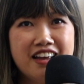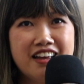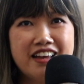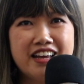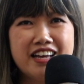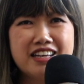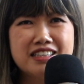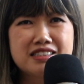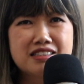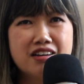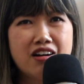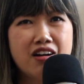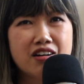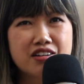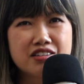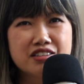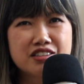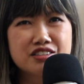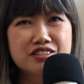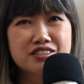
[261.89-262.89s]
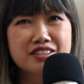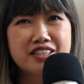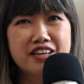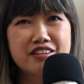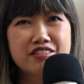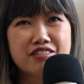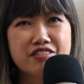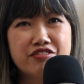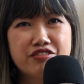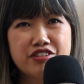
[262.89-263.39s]
it's harder to get
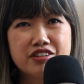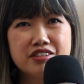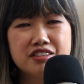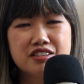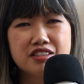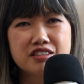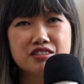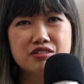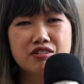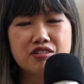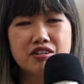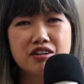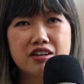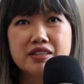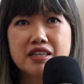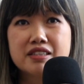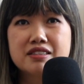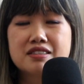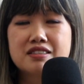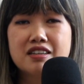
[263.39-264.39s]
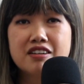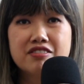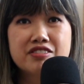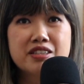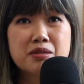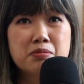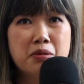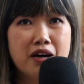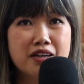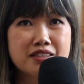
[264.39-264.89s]
your foot in the door. It's
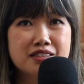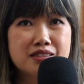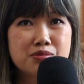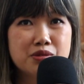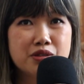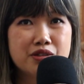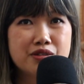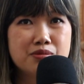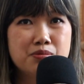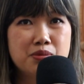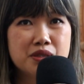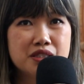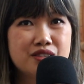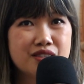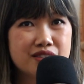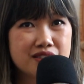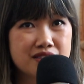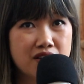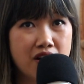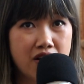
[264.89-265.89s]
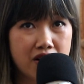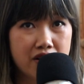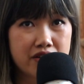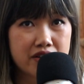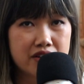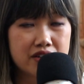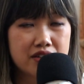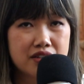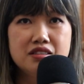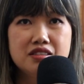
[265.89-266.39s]
definitely possible, but just
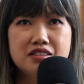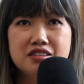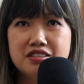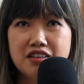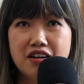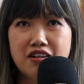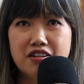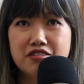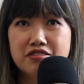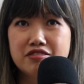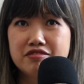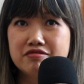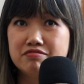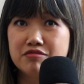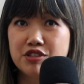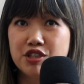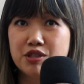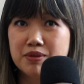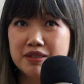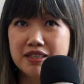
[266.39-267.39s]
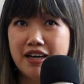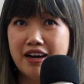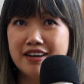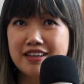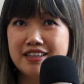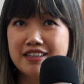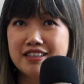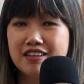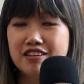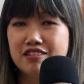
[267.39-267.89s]
harder. So, you've been
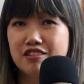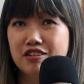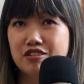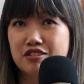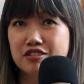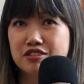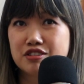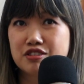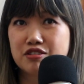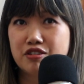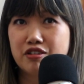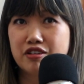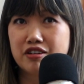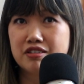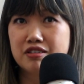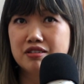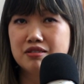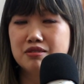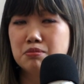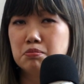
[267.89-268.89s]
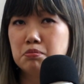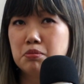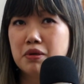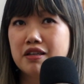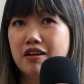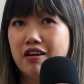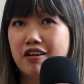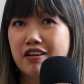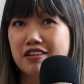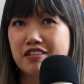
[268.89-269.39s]
eyeing a local store,
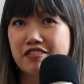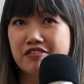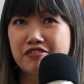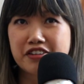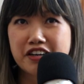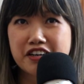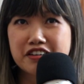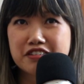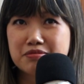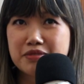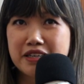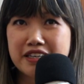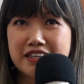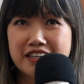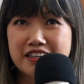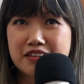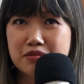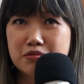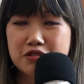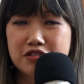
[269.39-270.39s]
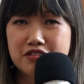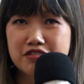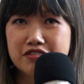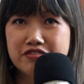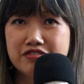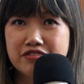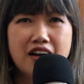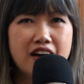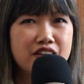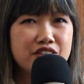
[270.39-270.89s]
but are afraid of making a
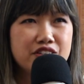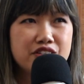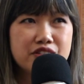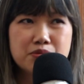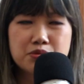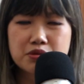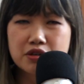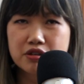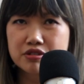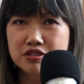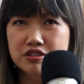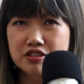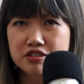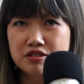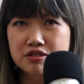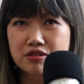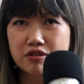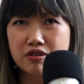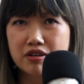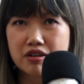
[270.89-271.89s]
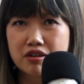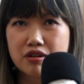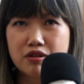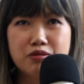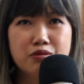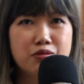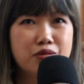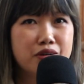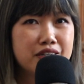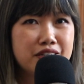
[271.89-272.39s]
move. How do you approach the store?
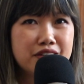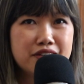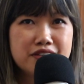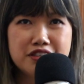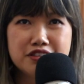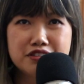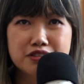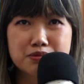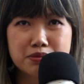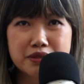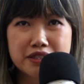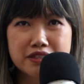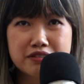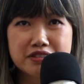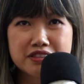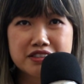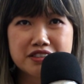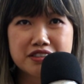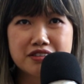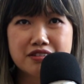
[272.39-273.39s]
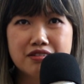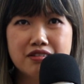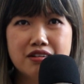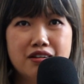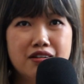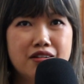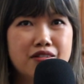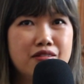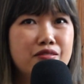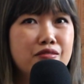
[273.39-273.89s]
What do you need to bring with you?
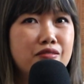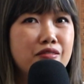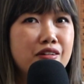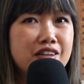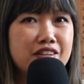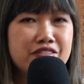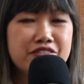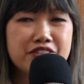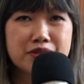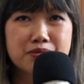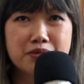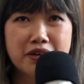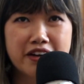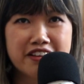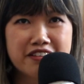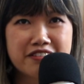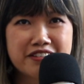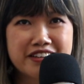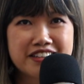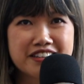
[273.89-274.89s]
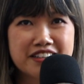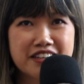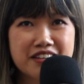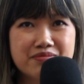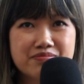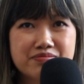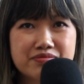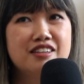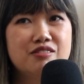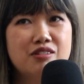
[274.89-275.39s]
What if you're bothering
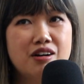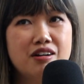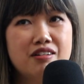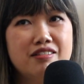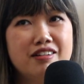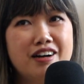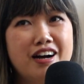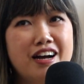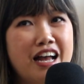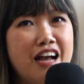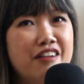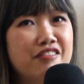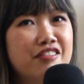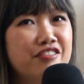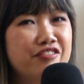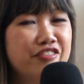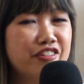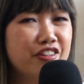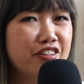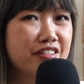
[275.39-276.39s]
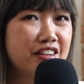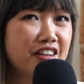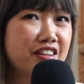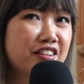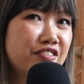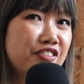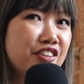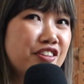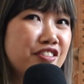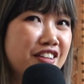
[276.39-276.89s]
them? Well, I have a full
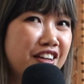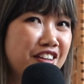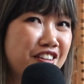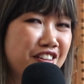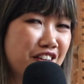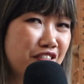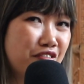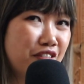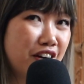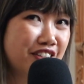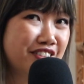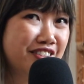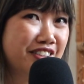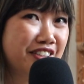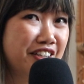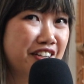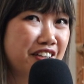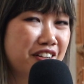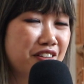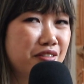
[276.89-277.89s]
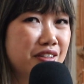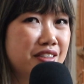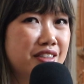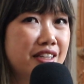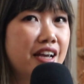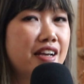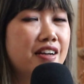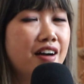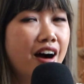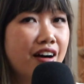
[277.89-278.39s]
interview that you can watch here with
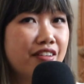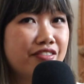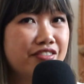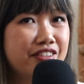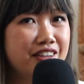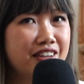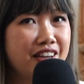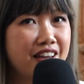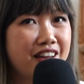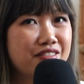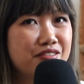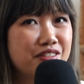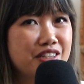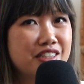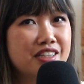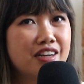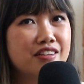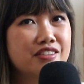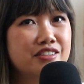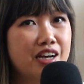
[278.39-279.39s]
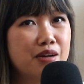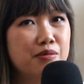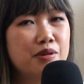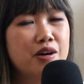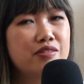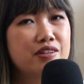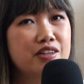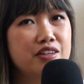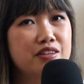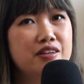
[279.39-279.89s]
a coffee and retail shop
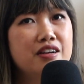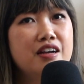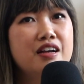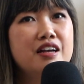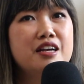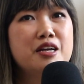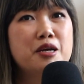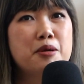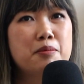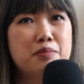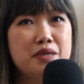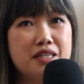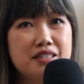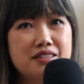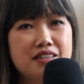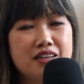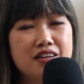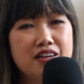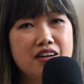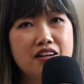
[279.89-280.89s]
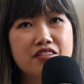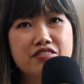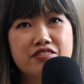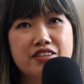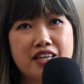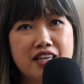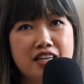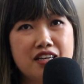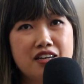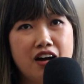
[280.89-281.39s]
owner, Misa of
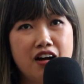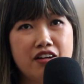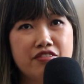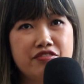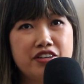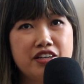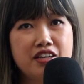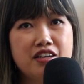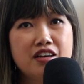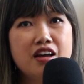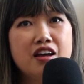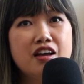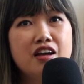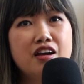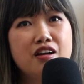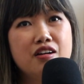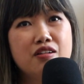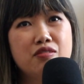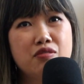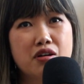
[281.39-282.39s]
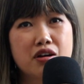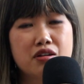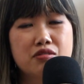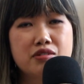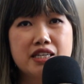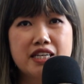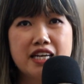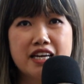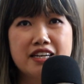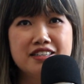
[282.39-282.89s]
Key Coffee. where we
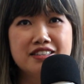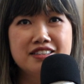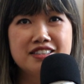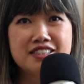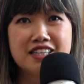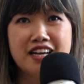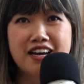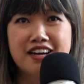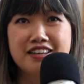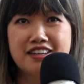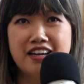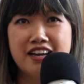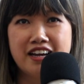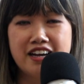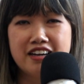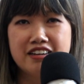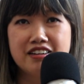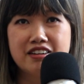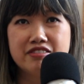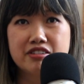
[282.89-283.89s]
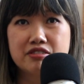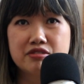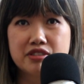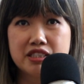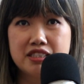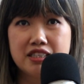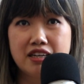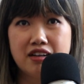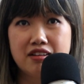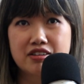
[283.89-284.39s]
get inside the head of a
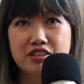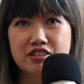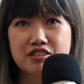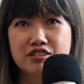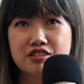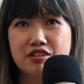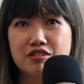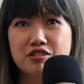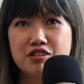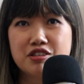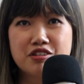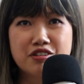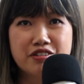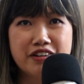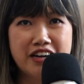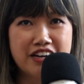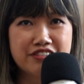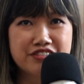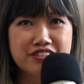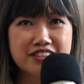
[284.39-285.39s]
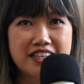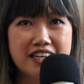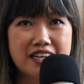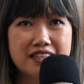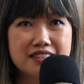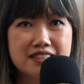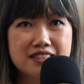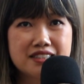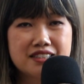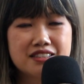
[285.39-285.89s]
retailer so you don't have to
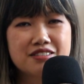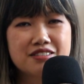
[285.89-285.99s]
guess.